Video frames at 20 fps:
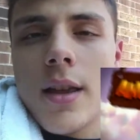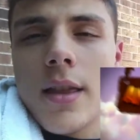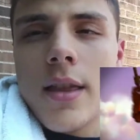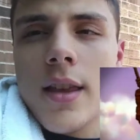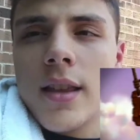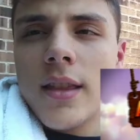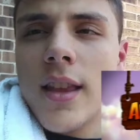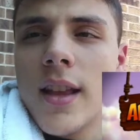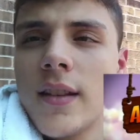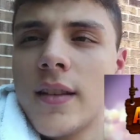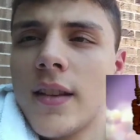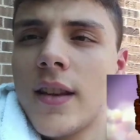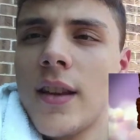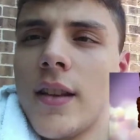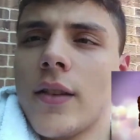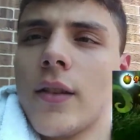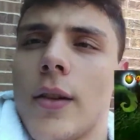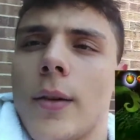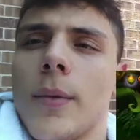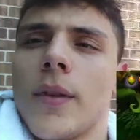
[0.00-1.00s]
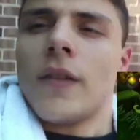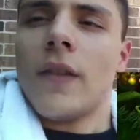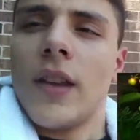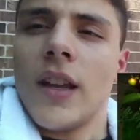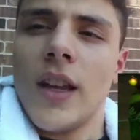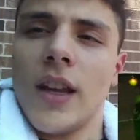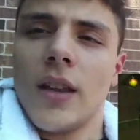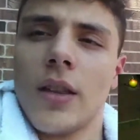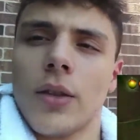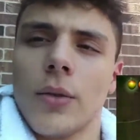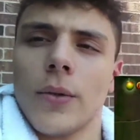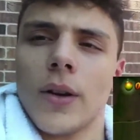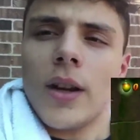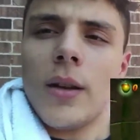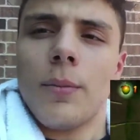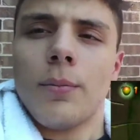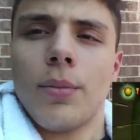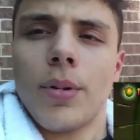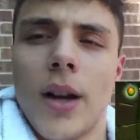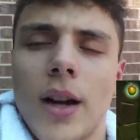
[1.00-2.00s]
think that's it in terms of
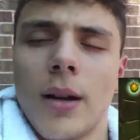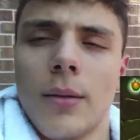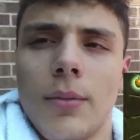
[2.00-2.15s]
E3.